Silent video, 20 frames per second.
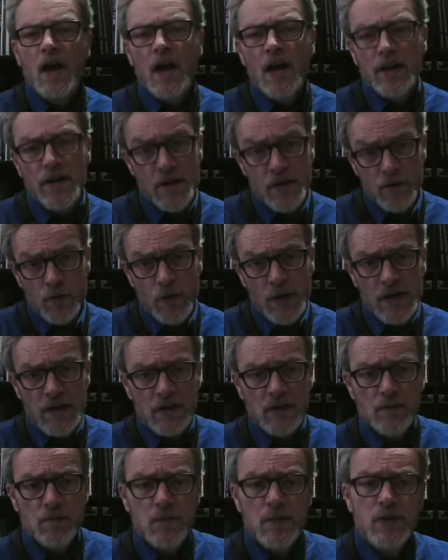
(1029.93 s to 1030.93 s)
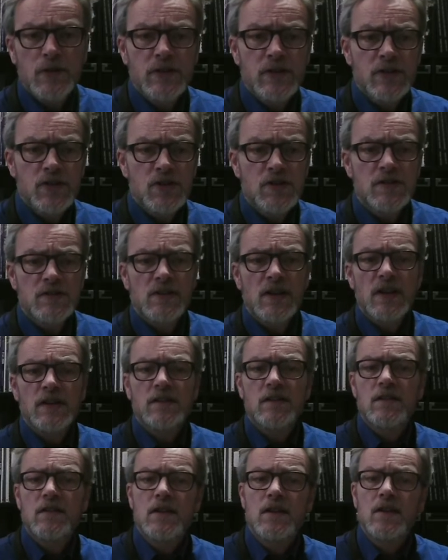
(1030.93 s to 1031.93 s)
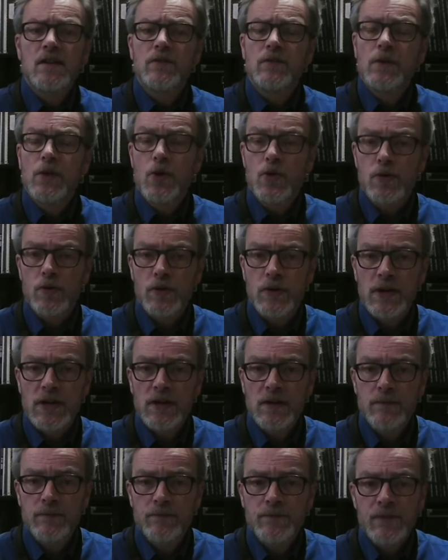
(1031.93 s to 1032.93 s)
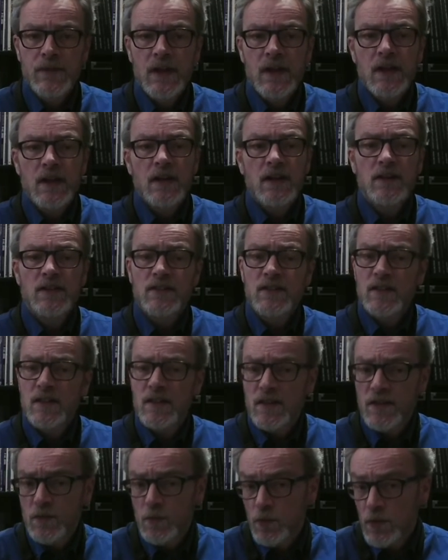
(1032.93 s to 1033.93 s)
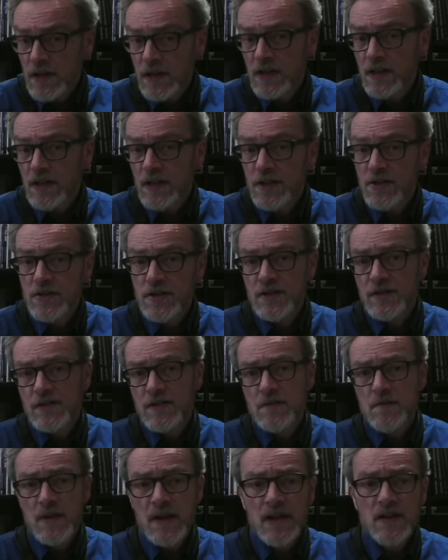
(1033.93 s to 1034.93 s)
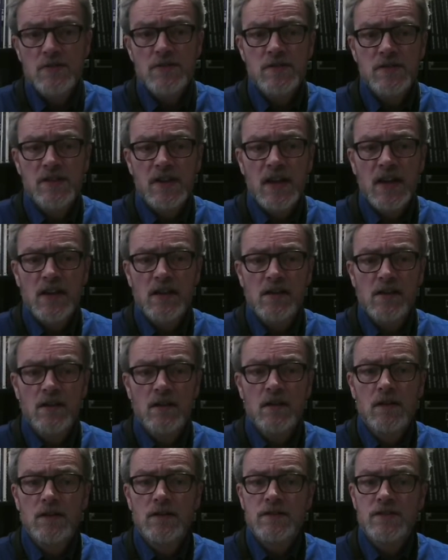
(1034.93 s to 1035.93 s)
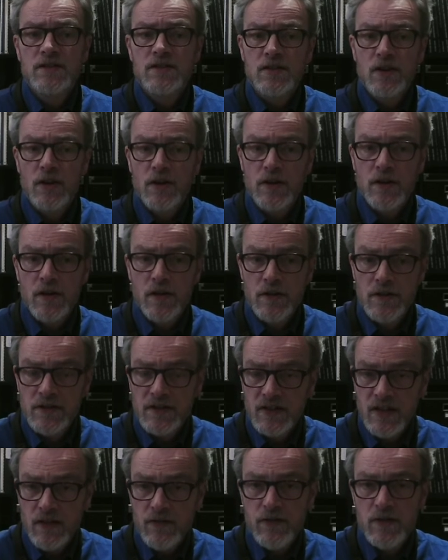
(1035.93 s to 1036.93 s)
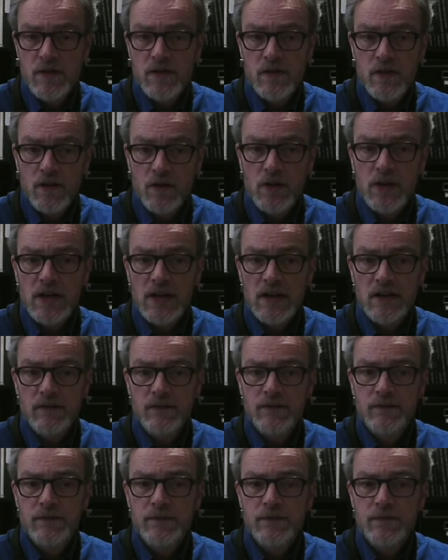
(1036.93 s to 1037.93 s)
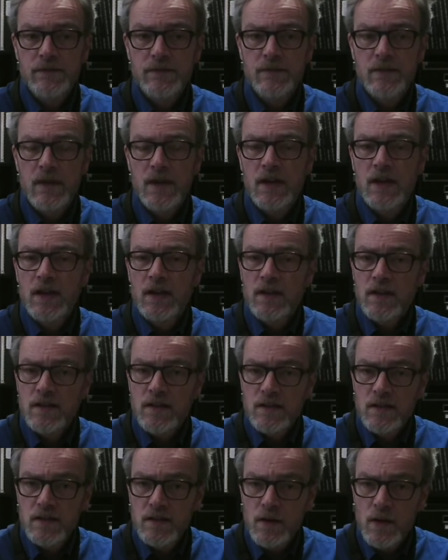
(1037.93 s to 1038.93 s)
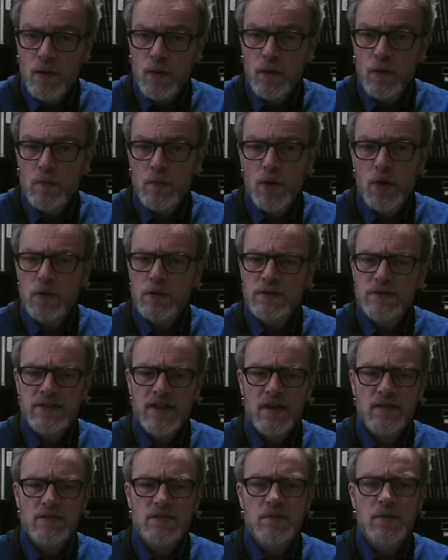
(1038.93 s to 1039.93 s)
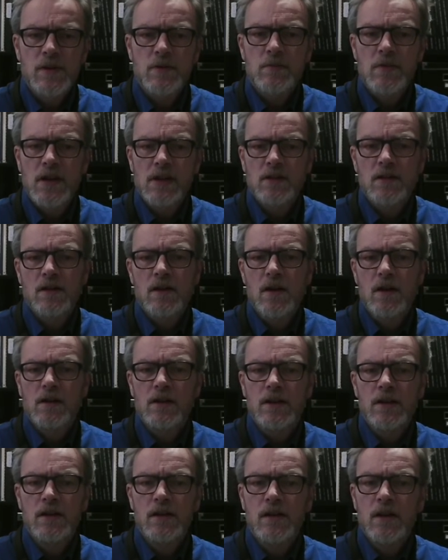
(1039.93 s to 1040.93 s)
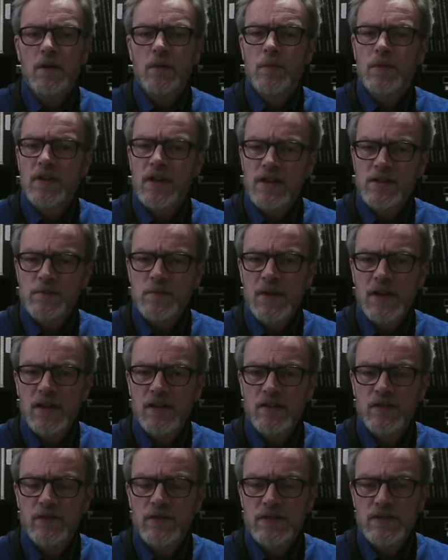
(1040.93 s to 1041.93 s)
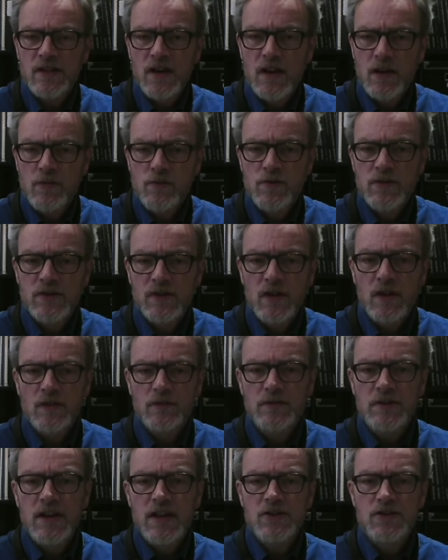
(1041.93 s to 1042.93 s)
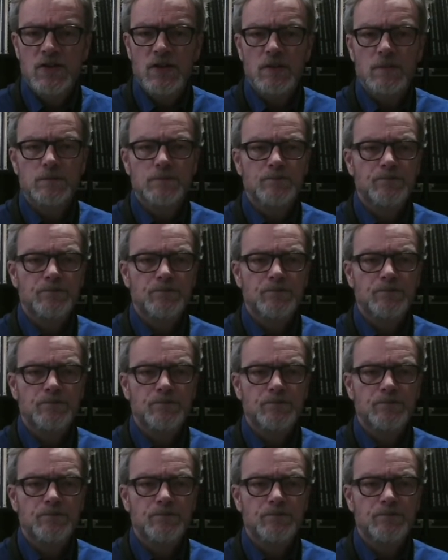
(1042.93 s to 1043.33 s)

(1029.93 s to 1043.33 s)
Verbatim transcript: Another way that musicians like to think of Locrian is it is really just the major scale starting on the seventh degree. The whole mode sounds a bit melancholy, but that's because of its unresolved nature.